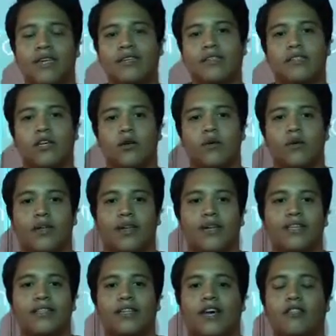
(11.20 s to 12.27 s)
tank circuit
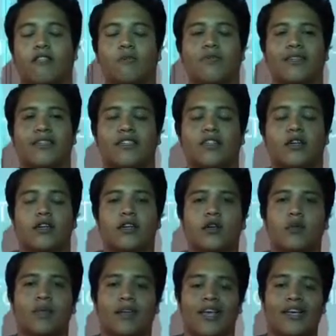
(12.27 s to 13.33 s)
is nothing but a serial
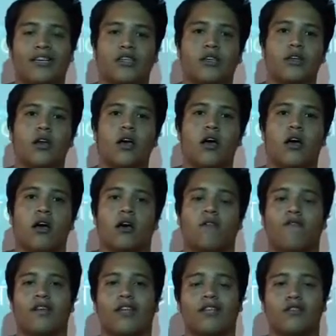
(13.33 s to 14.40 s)
combination
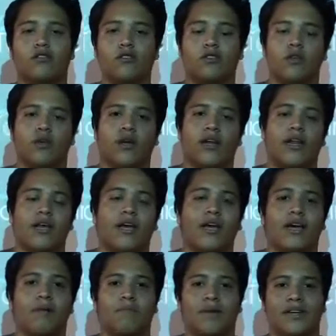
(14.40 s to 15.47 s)
of an inductor and a
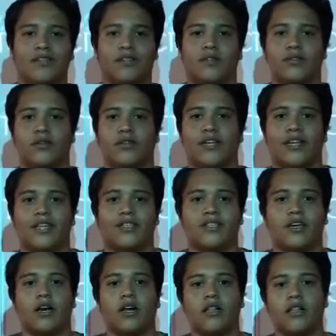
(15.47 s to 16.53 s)
capacitor that is
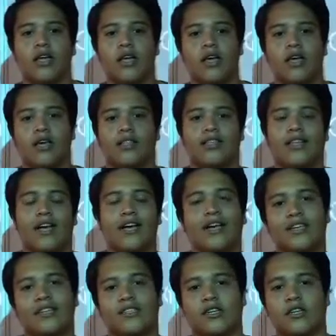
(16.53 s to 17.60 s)
called
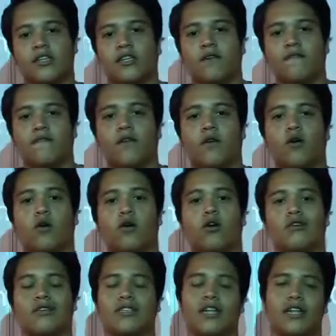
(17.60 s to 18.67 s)
tank assertive or
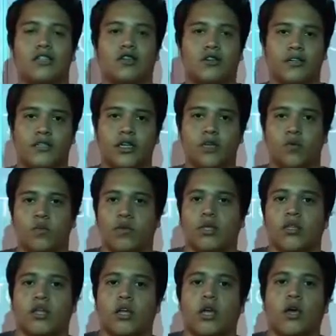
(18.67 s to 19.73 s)
oscillatory circuit,
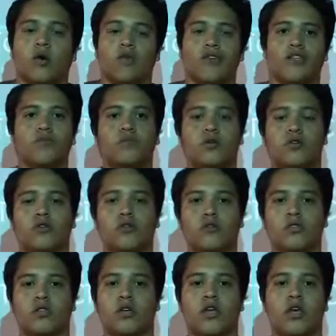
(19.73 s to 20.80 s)
which
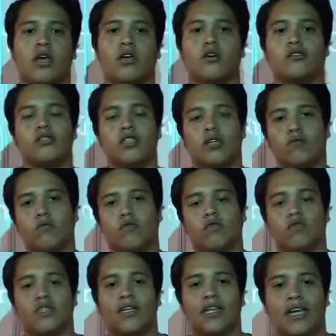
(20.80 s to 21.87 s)
produce continuous
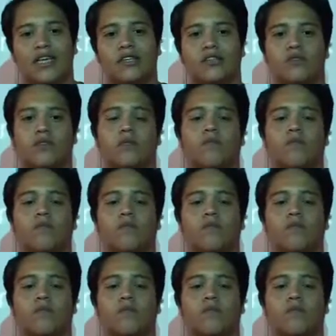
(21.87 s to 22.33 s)
oscillation.